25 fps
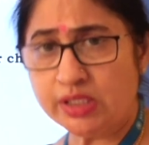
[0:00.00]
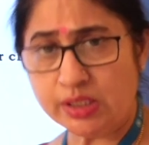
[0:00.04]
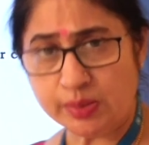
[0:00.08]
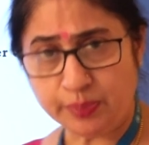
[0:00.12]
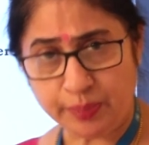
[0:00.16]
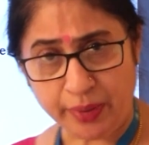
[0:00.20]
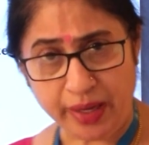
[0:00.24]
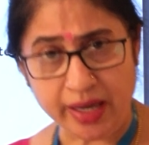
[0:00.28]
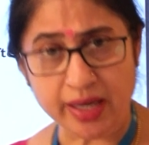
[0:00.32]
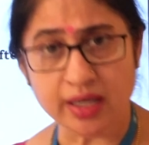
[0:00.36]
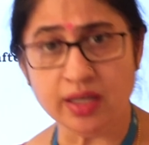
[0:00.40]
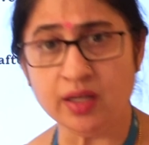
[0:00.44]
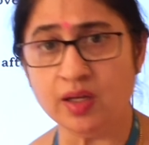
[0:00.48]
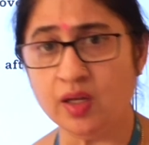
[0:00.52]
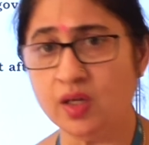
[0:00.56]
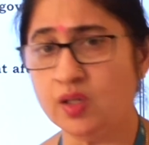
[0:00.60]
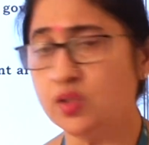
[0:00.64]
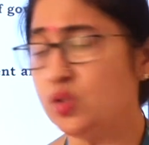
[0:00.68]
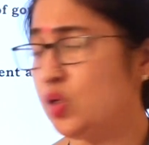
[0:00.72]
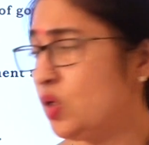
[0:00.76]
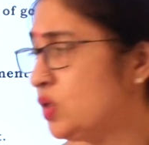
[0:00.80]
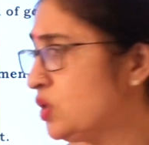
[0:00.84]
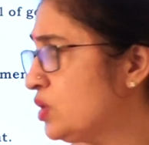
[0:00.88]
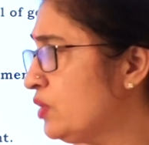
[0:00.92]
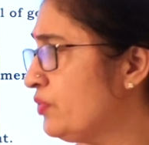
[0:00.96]
Spain
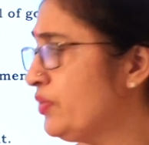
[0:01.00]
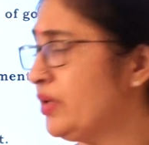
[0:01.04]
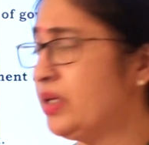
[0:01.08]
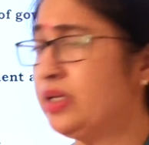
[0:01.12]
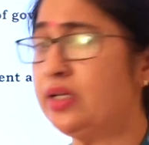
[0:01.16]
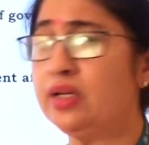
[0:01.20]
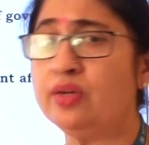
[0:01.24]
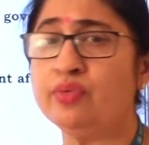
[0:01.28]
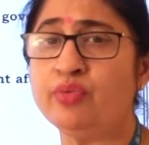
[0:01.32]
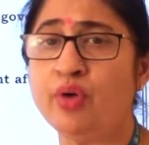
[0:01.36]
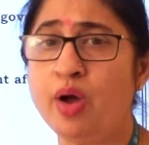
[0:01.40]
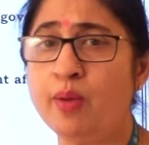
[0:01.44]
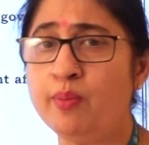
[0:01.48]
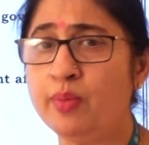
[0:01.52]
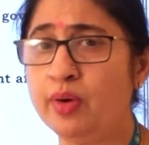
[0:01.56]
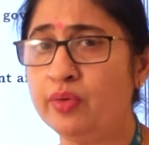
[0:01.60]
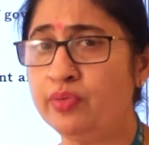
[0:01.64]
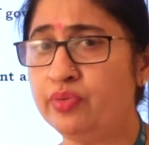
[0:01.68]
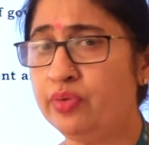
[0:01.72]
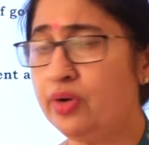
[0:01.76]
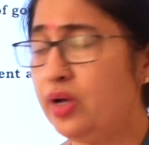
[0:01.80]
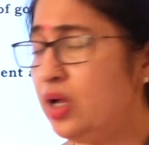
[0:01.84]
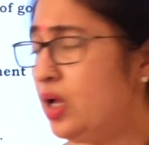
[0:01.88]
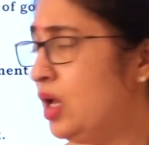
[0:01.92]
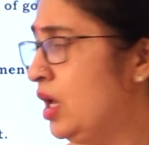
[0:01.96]
is also federal form
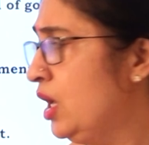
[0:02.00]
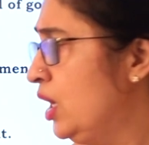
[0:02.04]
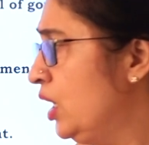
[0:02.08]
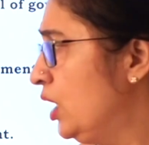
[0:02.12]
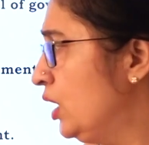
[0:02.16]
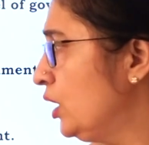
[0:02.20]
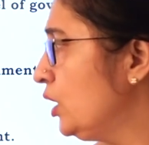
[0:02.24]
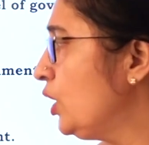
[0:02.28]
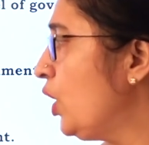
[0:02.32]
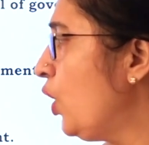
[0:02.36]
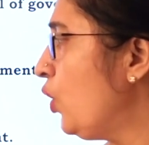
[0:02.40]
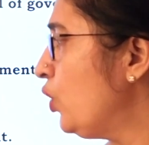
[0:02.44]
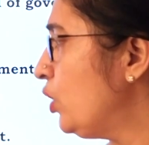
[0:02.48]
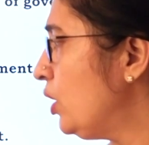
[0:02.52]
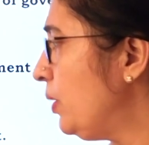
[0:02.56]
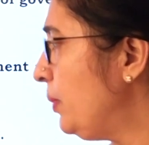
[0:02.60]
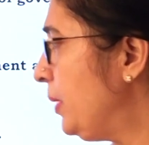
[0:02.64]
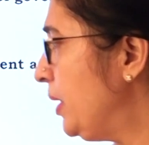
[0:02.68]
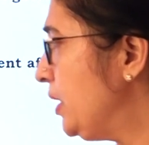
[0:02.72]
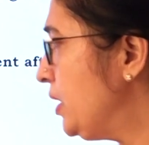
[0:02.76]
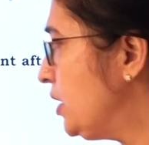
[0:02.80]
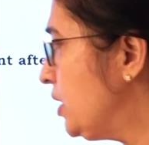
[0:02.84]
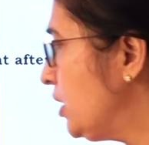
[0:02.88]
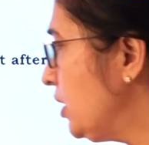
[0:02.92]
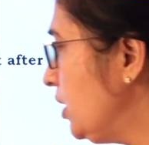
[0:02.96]
of a uh,
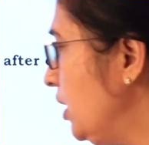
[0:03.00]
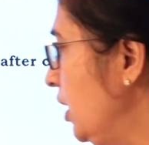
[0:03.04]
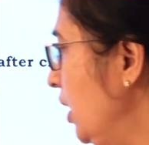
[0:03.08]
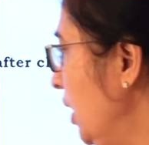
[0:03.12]
government